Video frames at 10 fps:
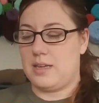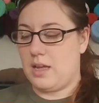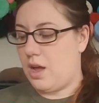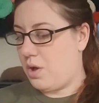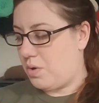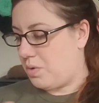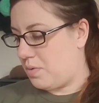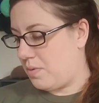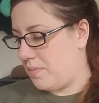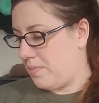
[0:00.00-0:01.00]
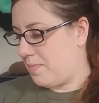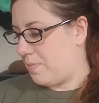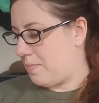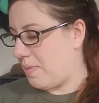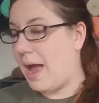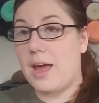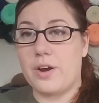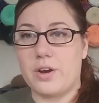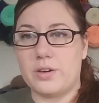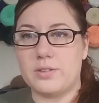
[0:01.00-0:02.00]
a whole
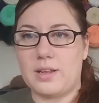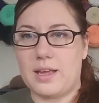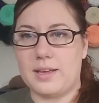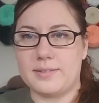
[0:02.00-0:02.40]
pattern, like,